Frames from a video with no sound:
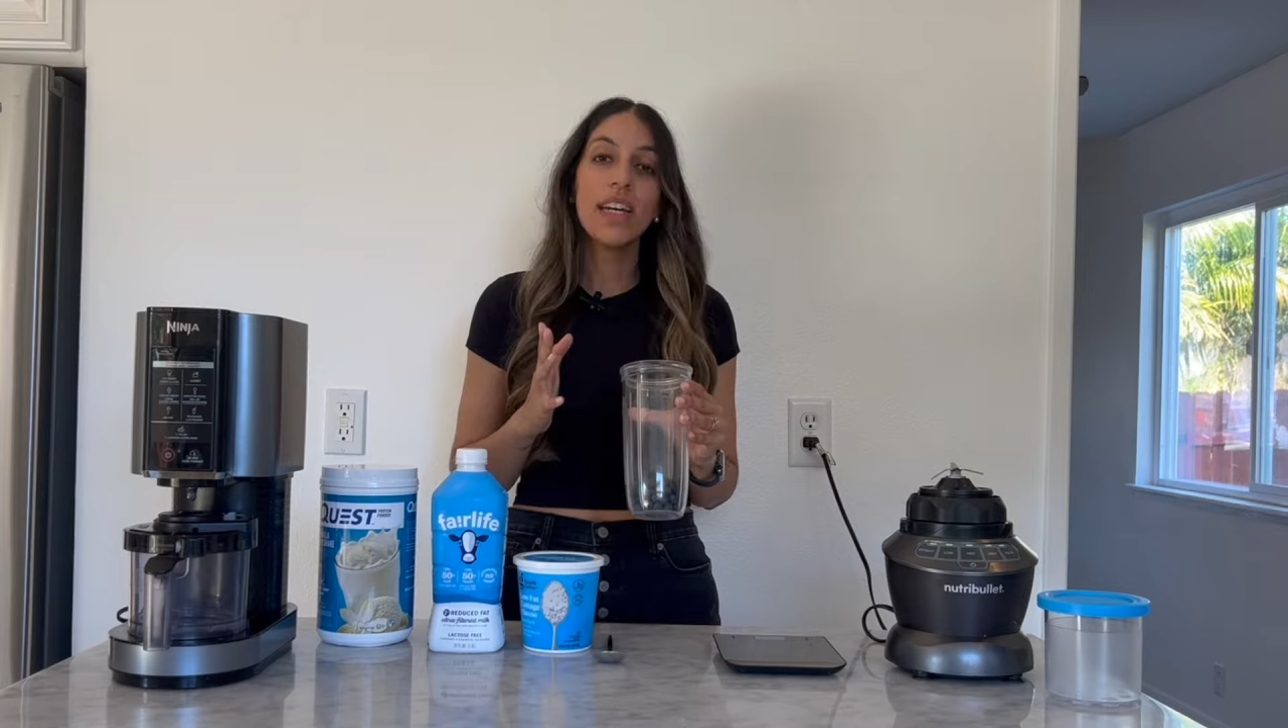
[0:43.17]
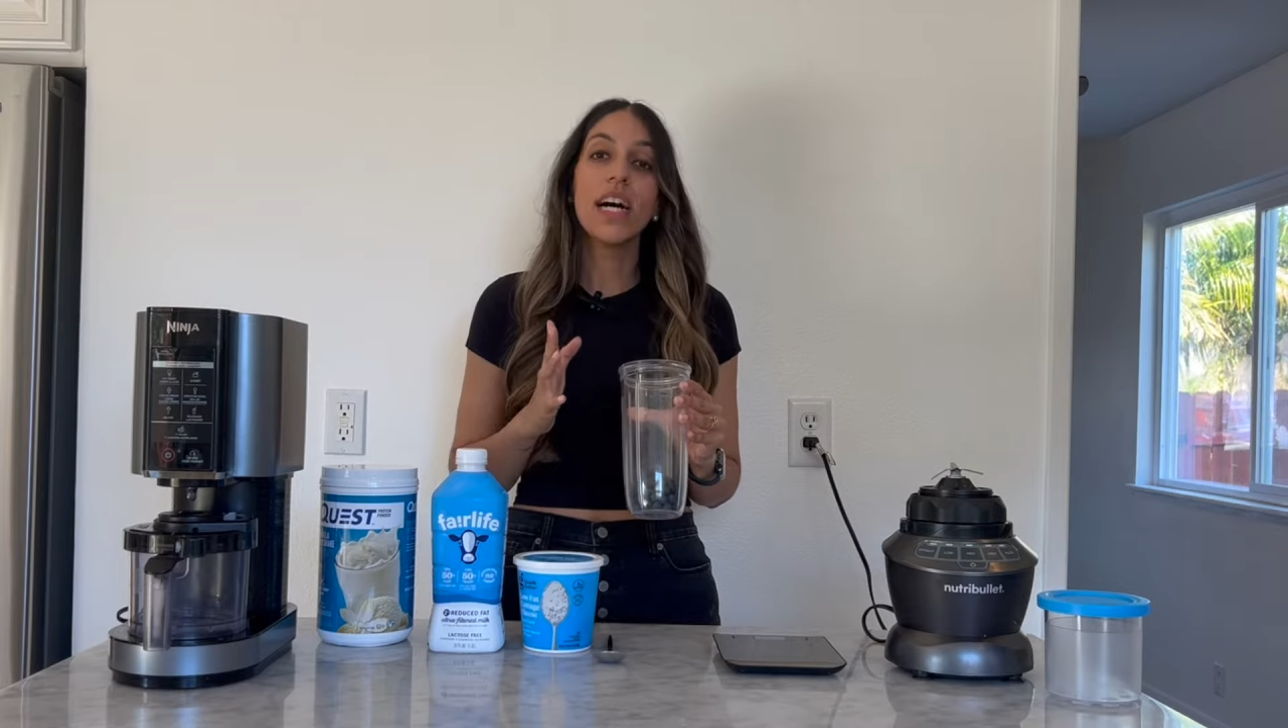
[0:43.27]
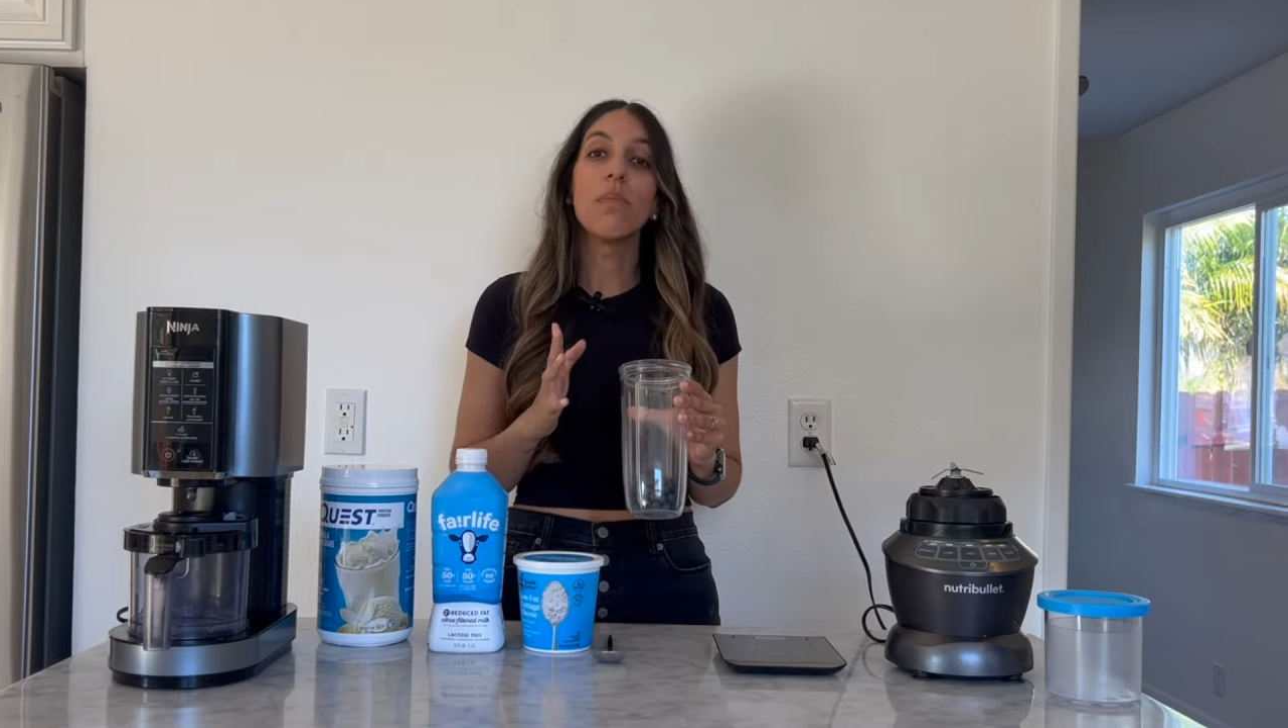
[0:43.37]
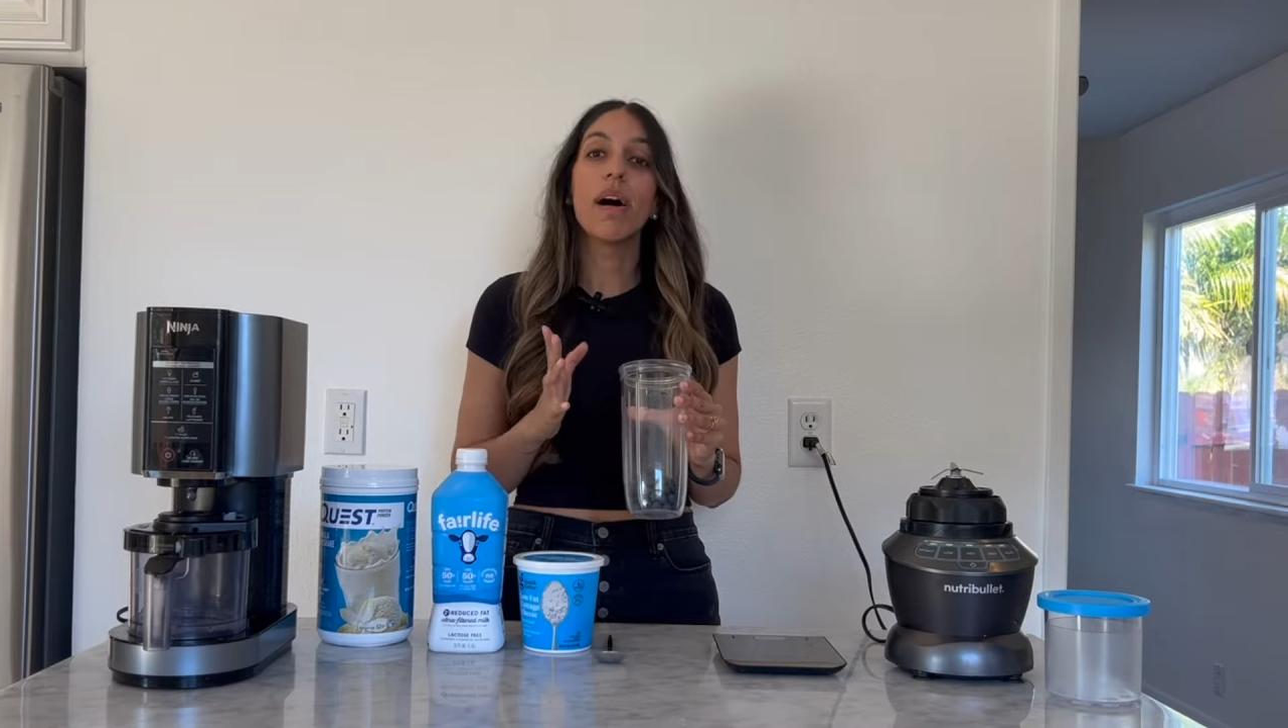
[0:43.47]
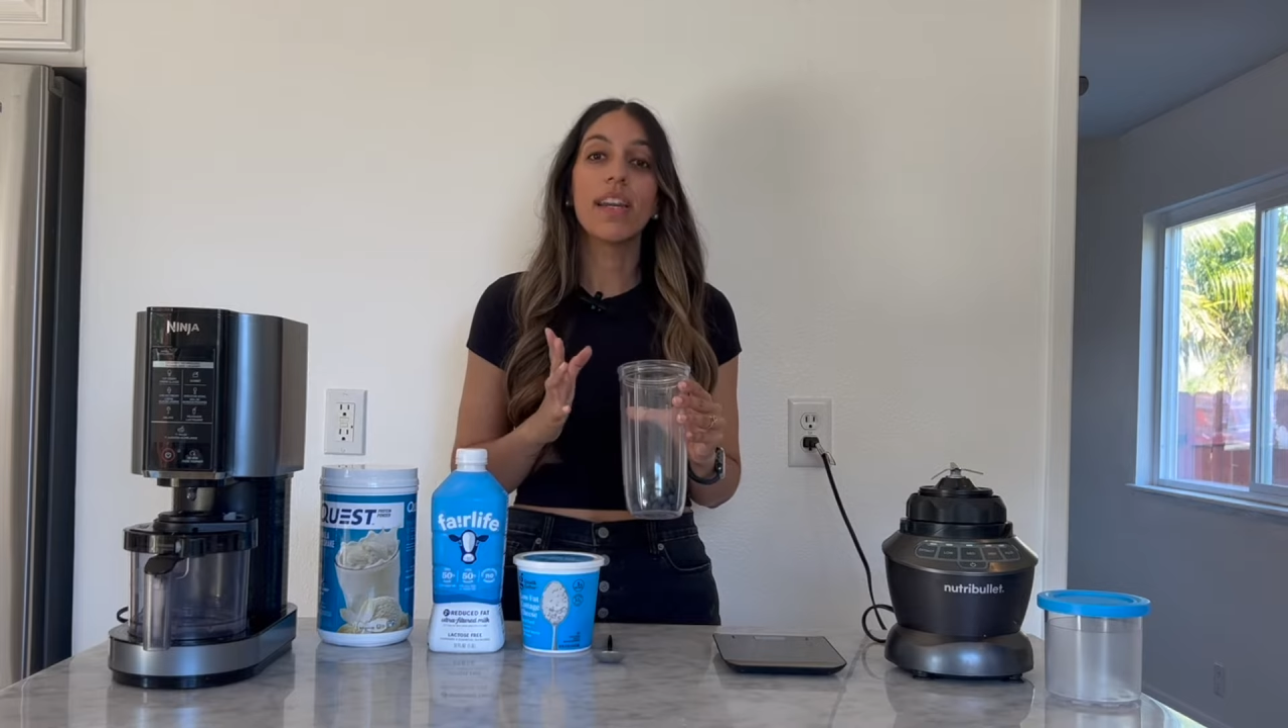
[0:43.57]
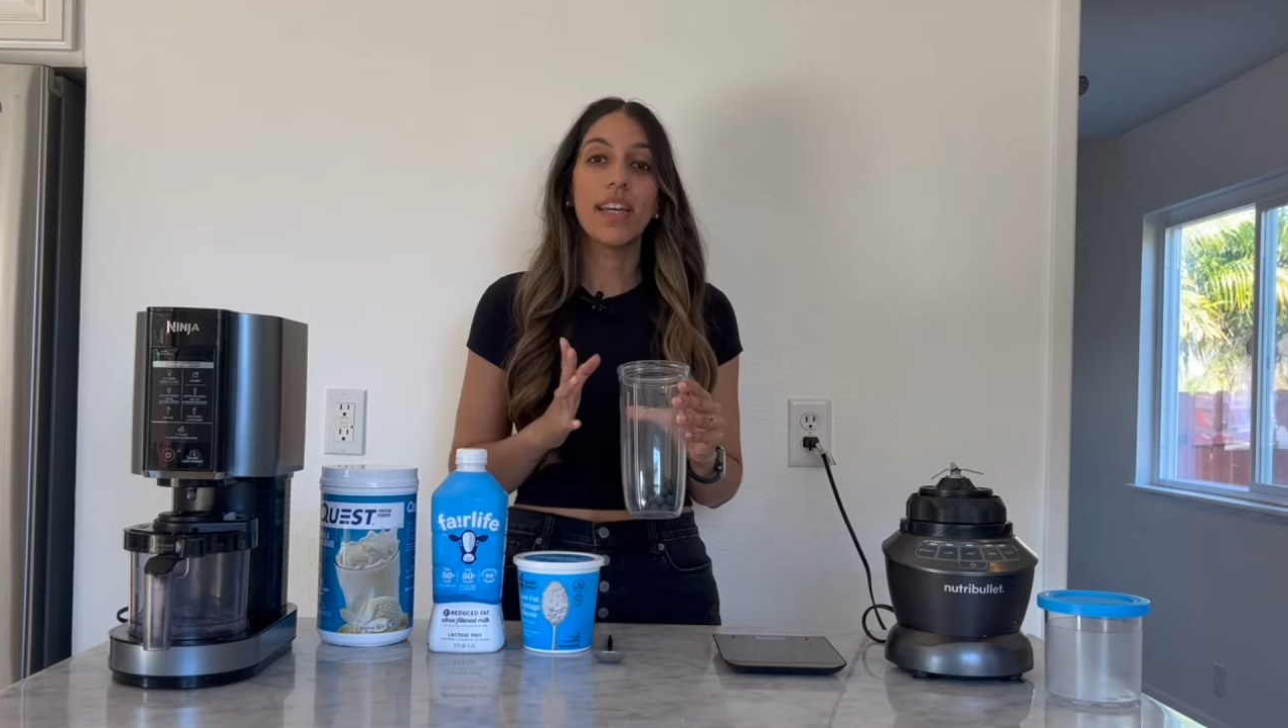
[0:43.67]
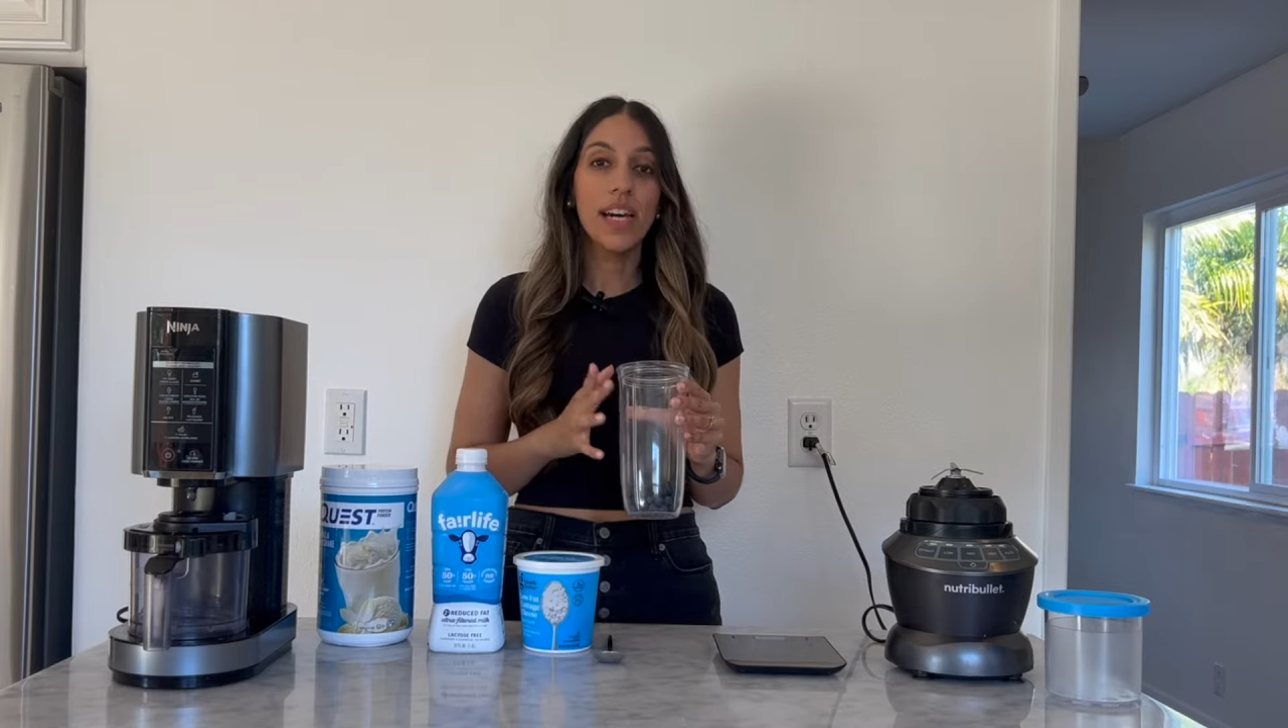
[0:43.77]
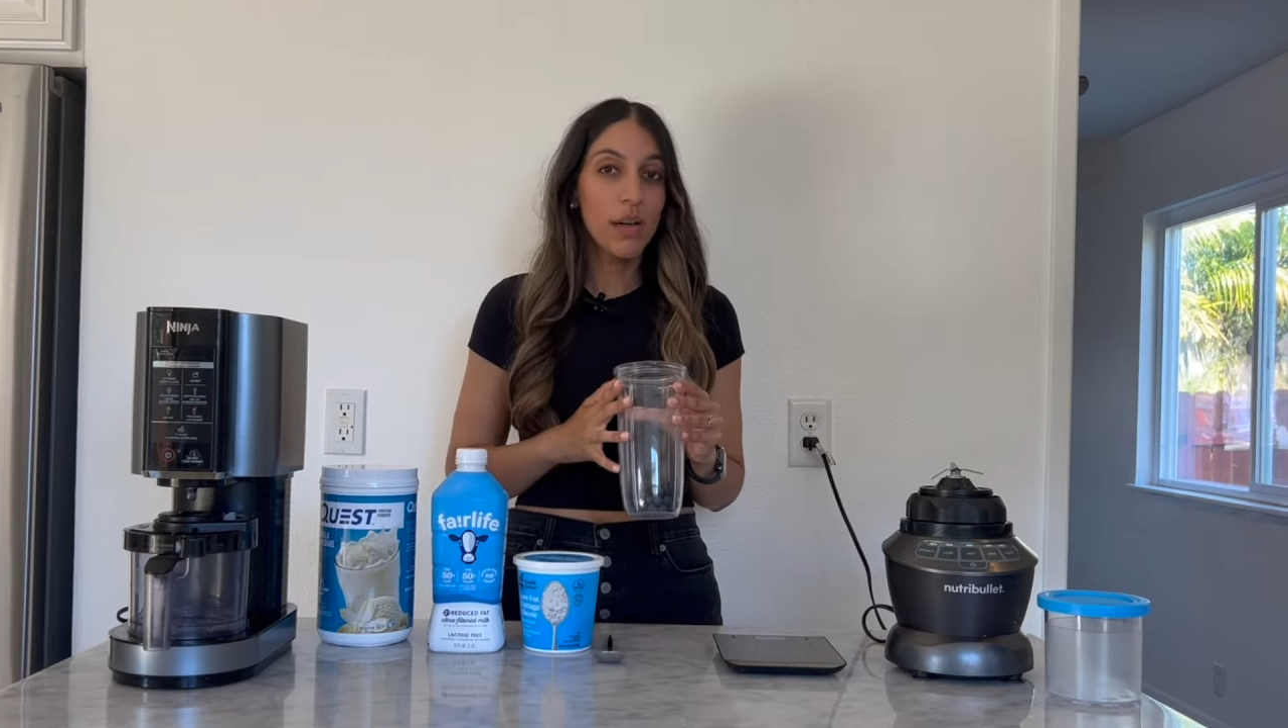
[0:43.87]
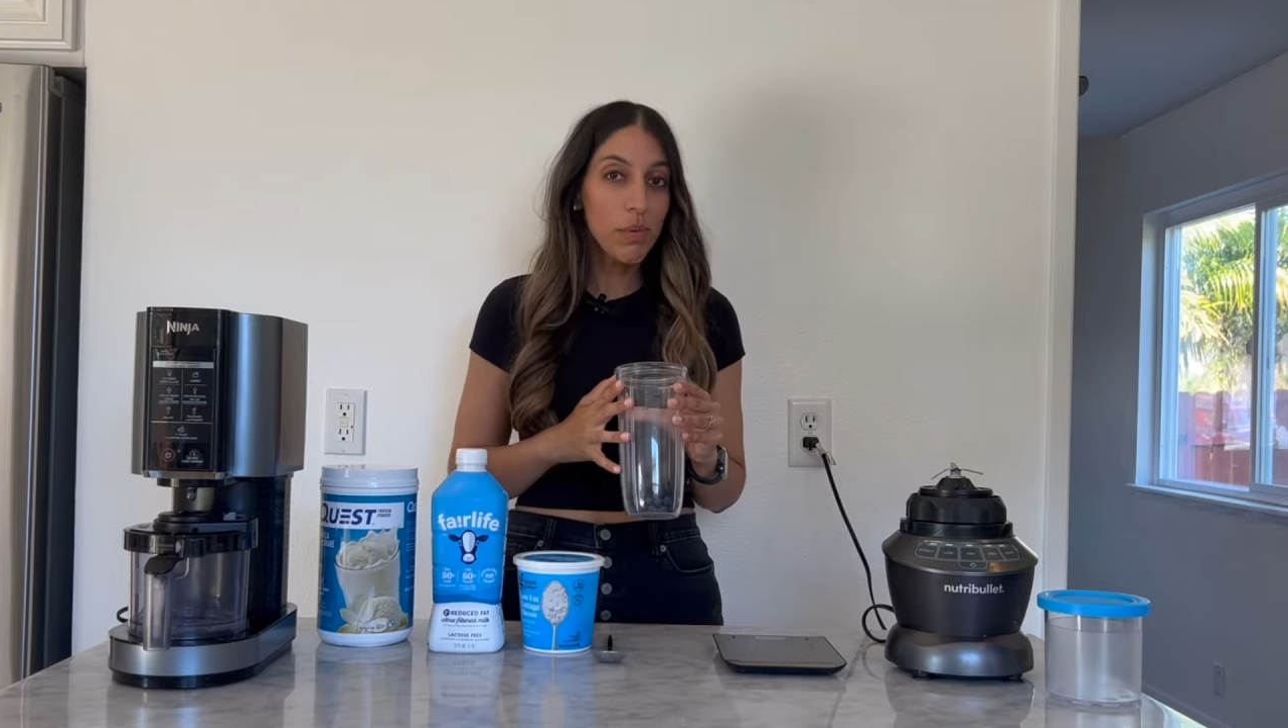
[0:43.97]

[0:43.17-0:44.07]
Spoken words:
about a cup